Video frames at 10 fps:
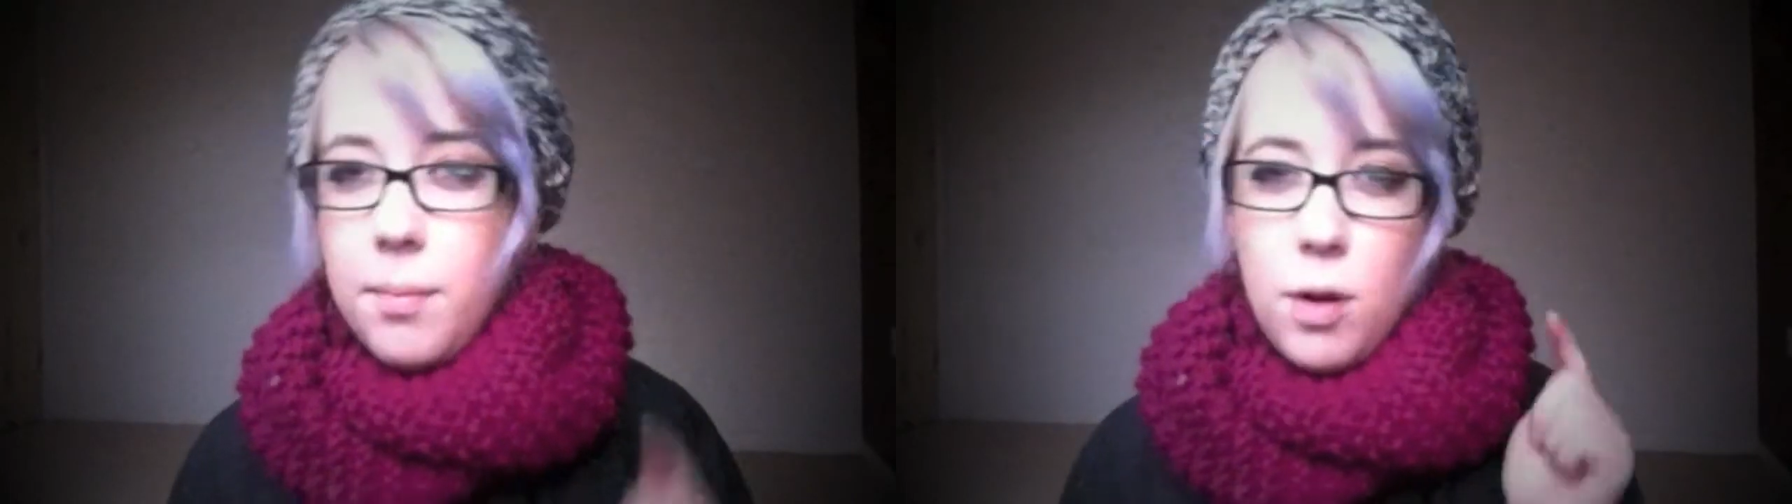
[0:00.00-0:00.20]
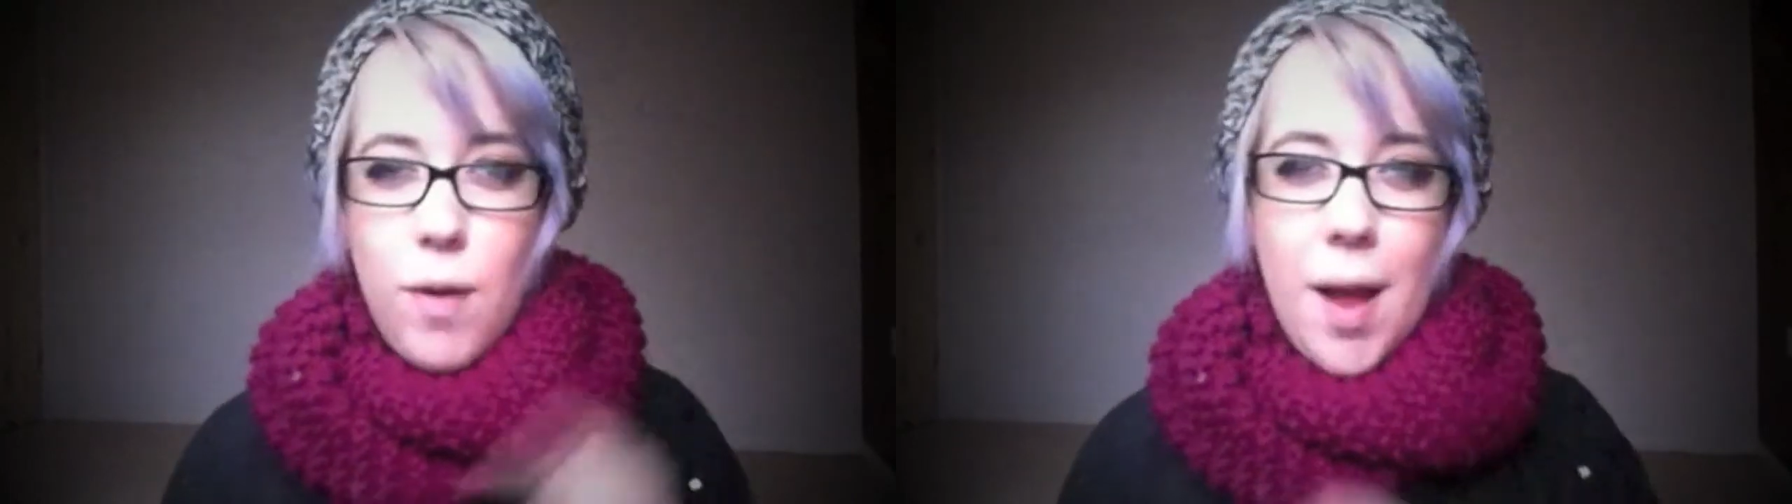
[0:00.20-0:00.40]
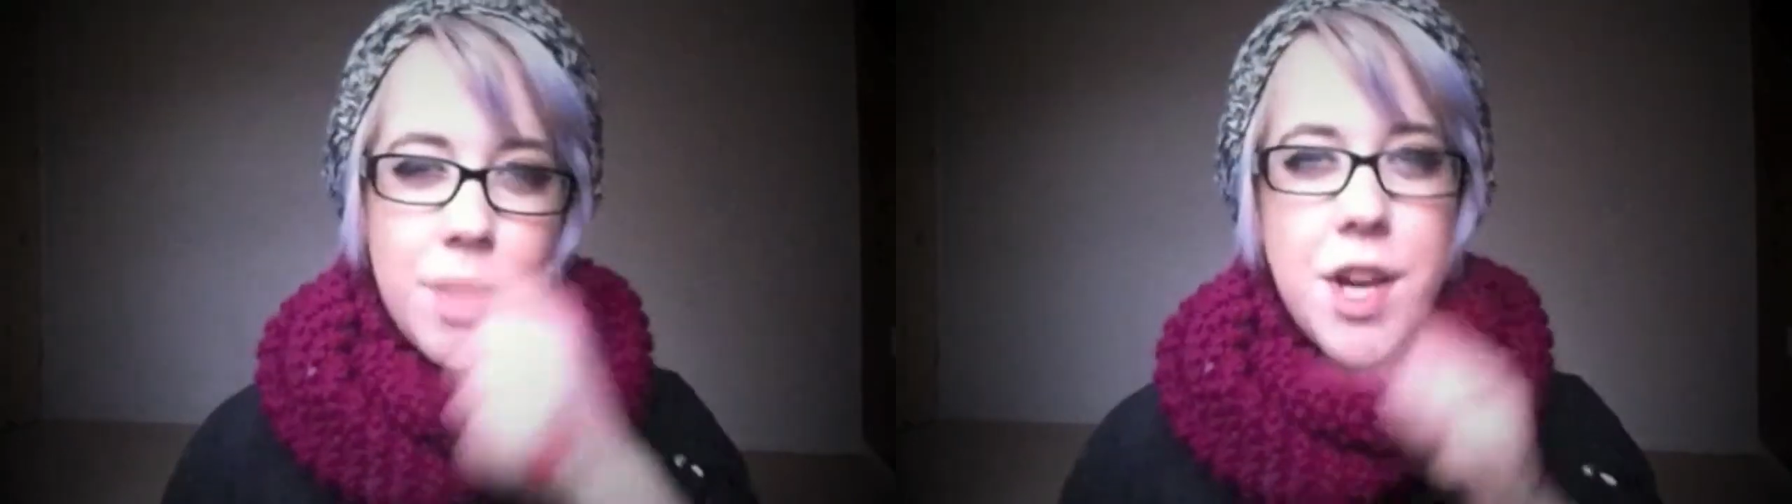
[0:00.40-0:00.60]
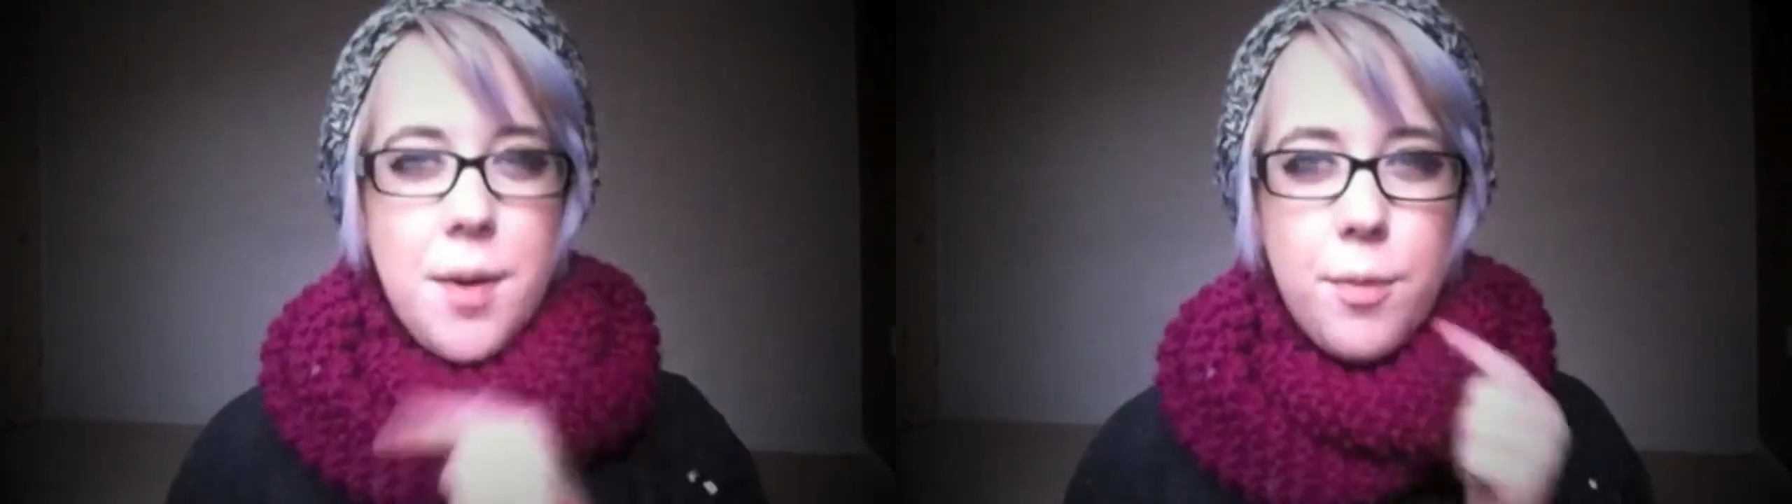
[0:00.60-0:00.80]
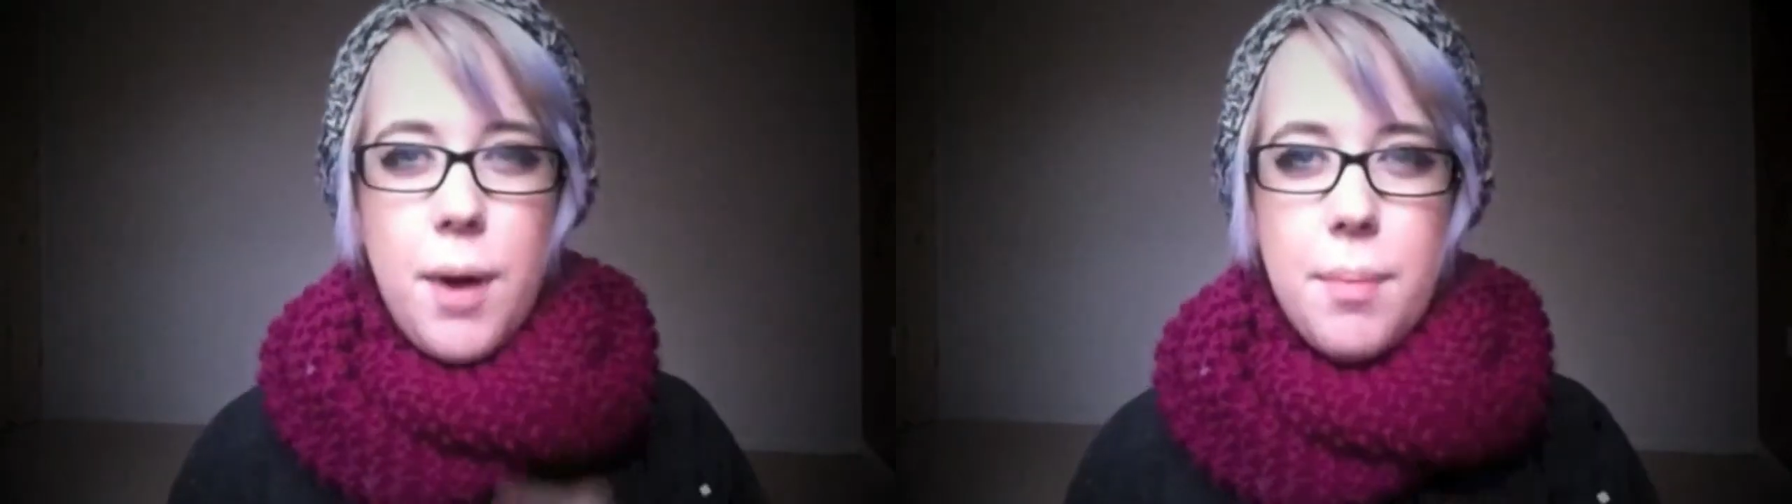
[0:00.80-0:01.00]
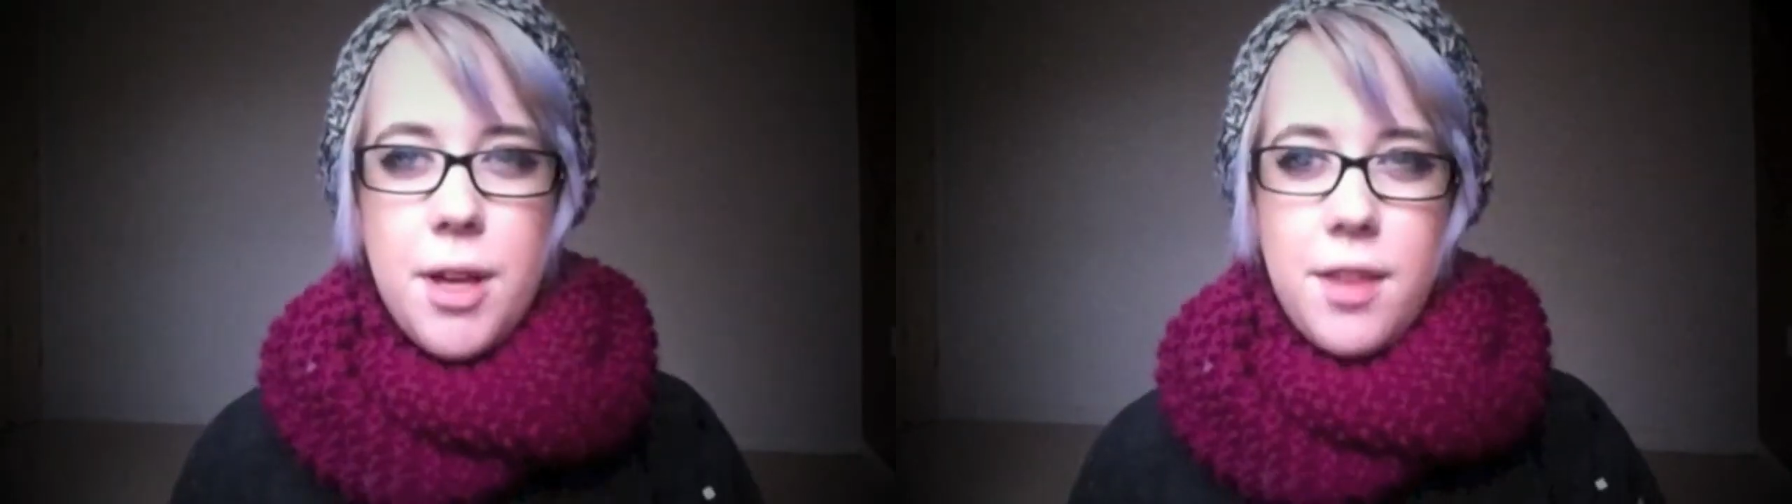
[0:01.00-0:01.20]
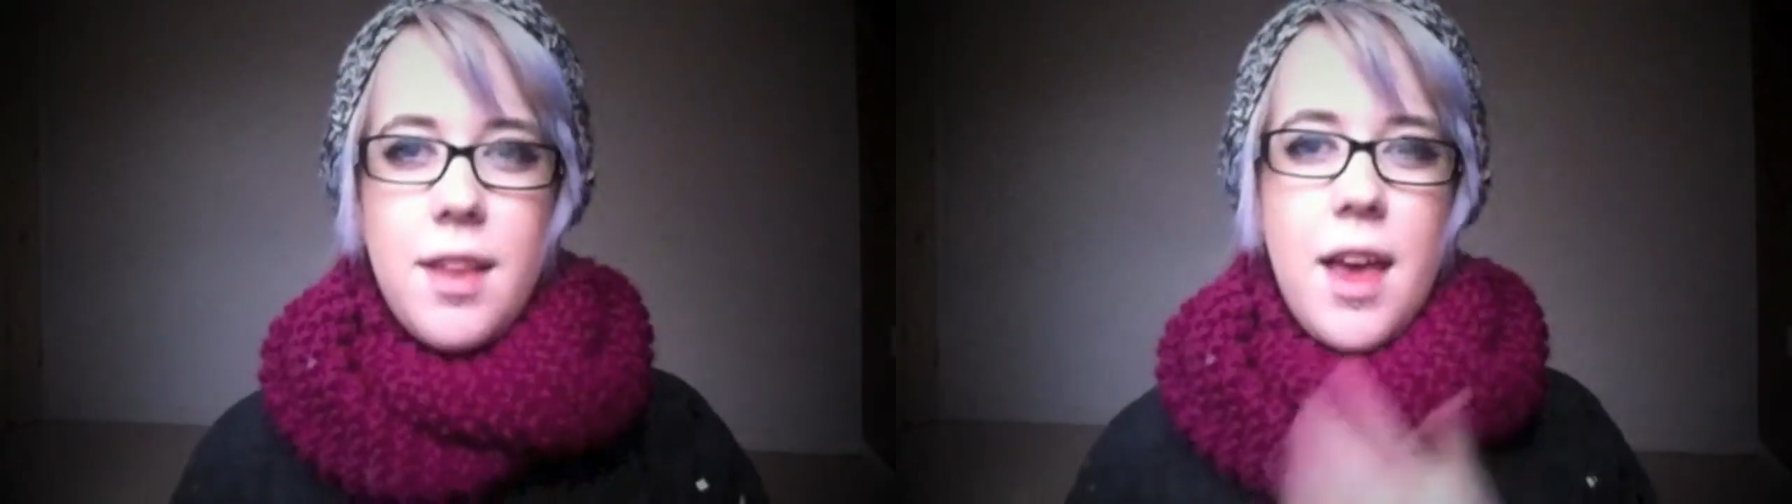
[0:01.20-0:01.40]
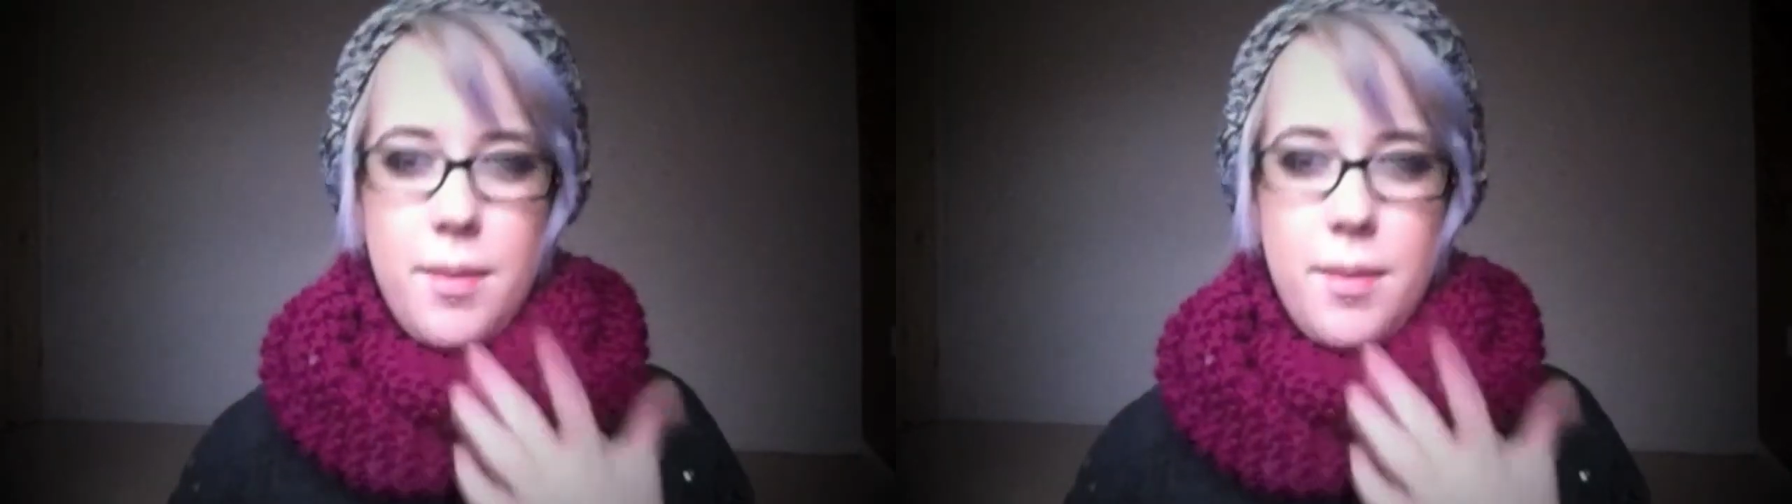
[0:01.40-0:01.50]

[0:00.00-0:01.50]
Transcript: around the time of my birthday